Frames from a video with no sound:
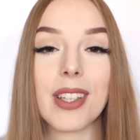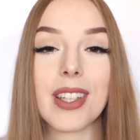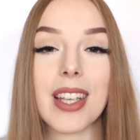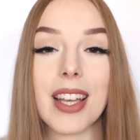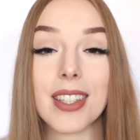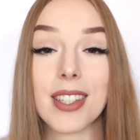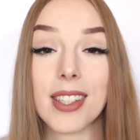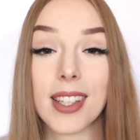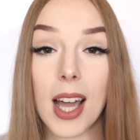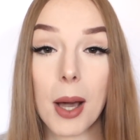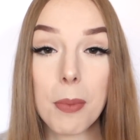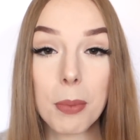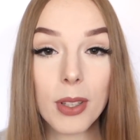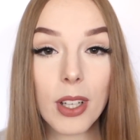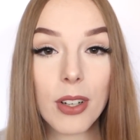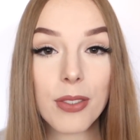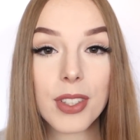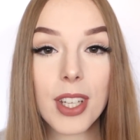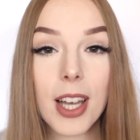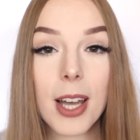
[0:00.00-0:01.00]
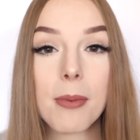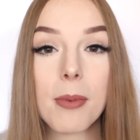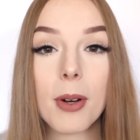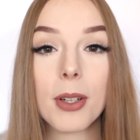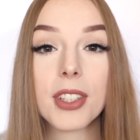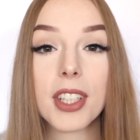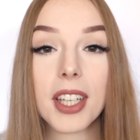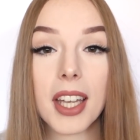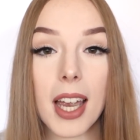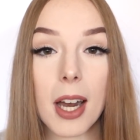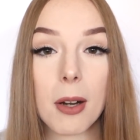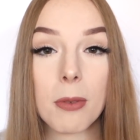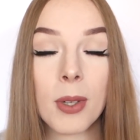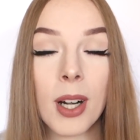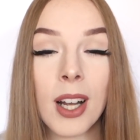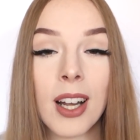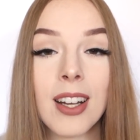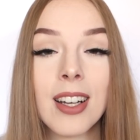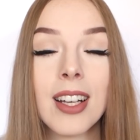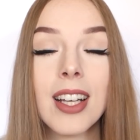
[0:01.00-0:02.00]
test a couple of them on the
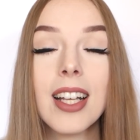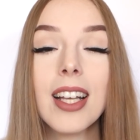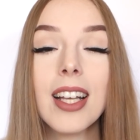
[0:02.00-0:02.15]
camera